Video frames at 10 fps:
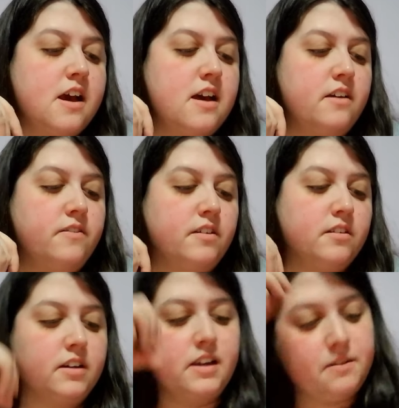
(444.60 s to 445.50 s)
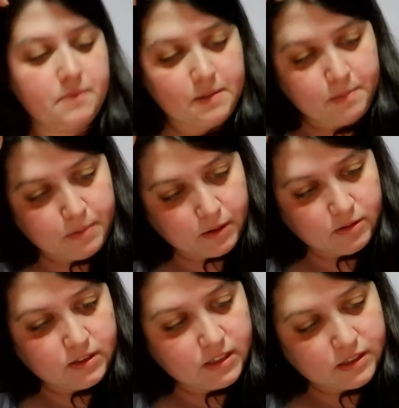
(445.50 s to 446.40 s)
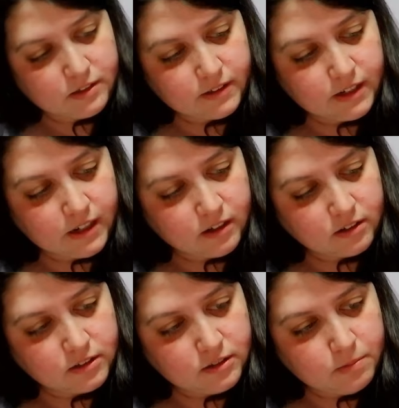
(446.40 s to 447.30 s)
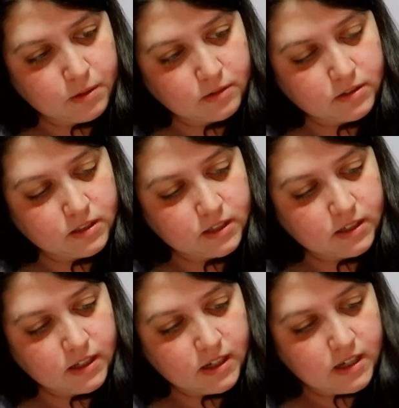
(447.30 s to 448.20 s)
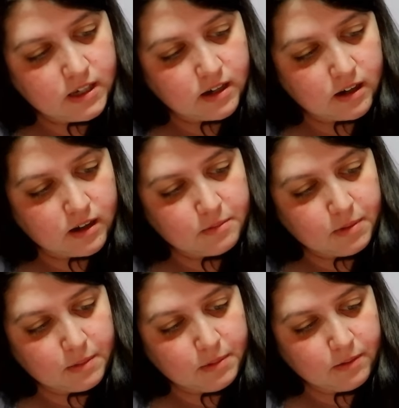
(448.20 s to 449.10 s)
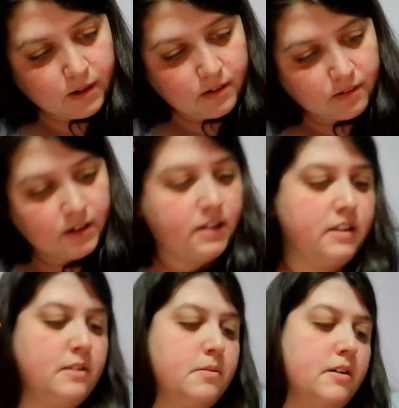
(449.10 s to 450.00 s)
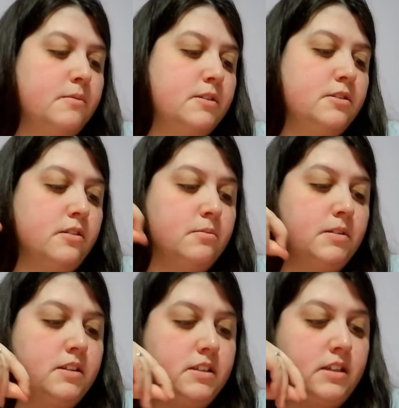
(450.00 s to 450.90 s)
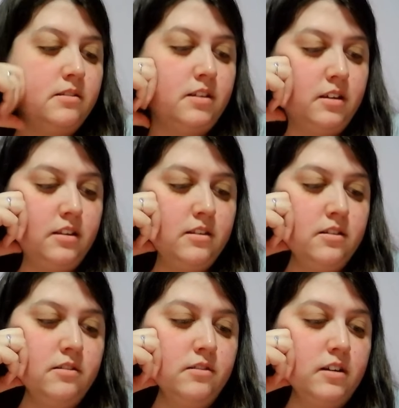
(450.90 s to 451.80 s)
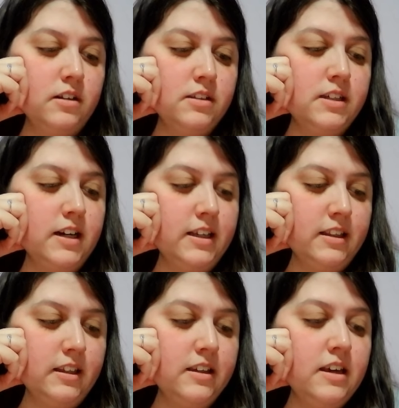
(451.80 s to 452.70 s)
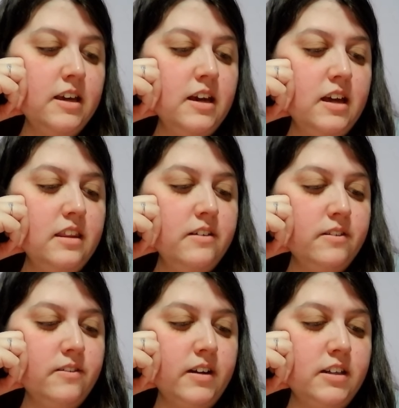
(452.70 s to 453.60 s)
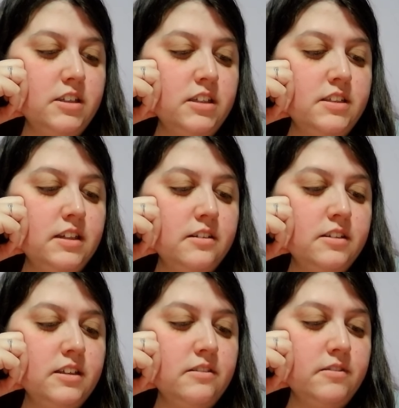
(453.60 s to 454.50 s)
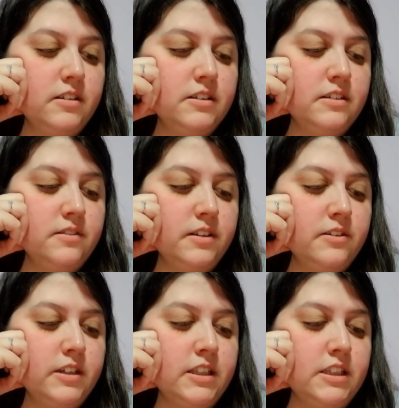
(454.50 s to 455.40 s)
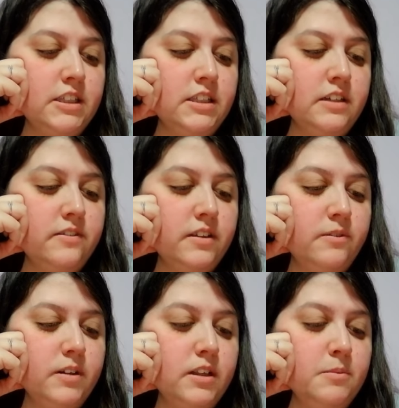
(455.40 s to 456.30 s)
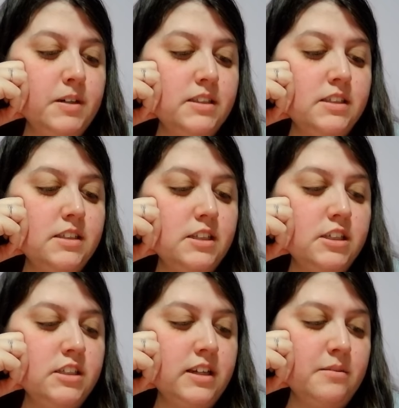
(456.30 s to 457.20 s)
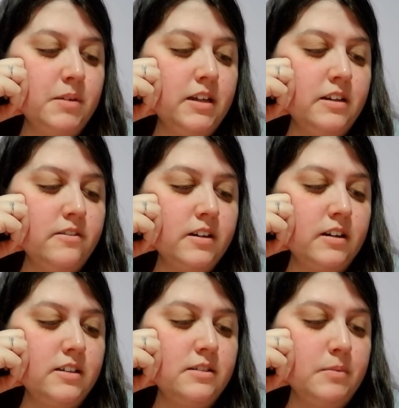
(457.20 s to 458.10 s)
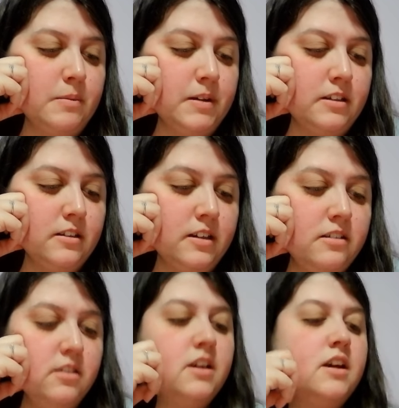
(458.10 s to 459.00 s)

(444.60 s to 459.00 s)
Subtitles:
If you look at my post history, I also posted on Puppy 101, and they pretty much told me the same thing, though not as kindly. And they were right. She settled in relatively quickly. She's definitely one of the best decisions I made in regards to my mental health.